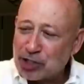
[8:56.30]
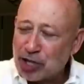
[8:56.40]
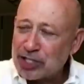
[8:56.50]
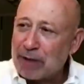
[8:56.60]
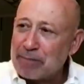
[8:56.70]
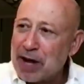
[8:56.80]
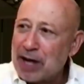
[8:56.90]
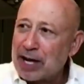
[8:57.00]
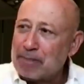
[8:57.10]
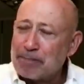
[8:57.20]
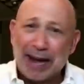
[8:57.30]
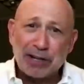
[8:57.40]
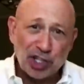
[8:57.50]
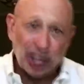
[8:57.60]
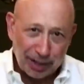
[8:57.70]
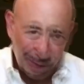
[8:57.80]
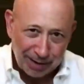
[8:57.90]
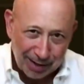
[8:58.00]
I just am not a banshee.